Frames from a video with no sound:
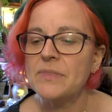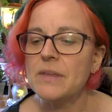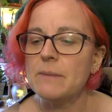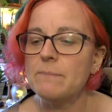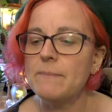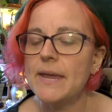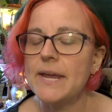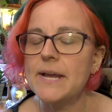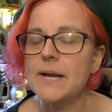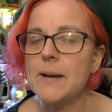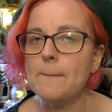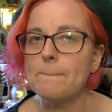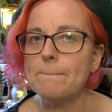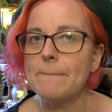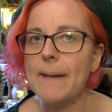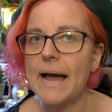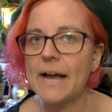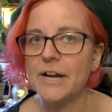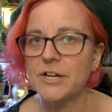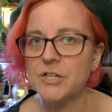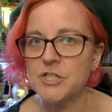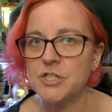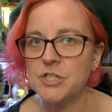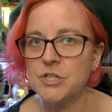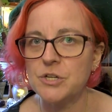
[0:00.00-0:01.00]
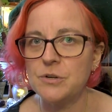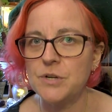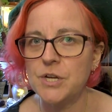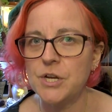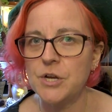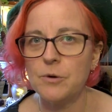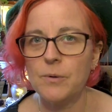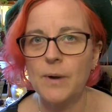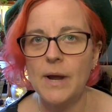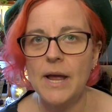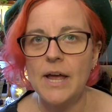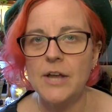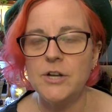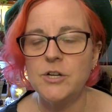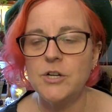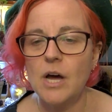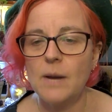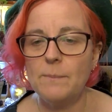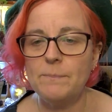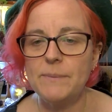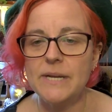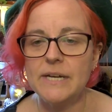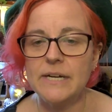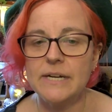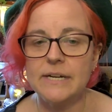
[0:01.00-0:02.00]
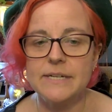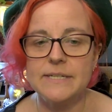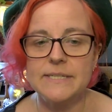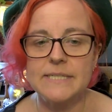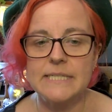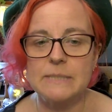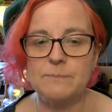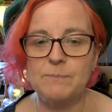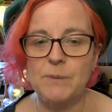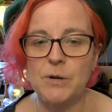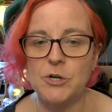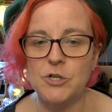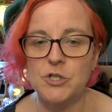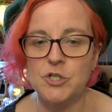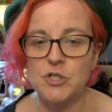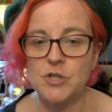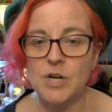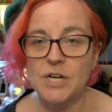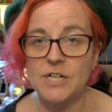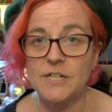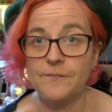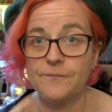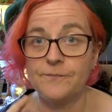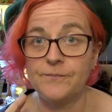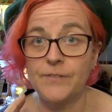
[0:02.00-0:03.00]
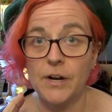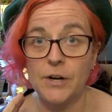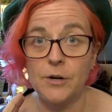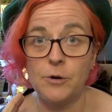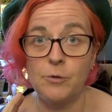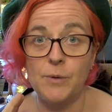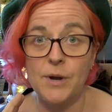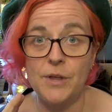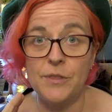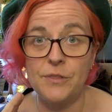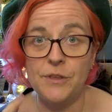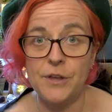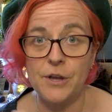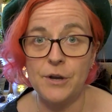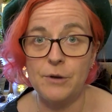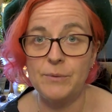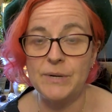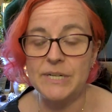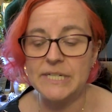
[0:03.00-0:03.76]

they may come back to you, not because Spirit's trying to fuck with you.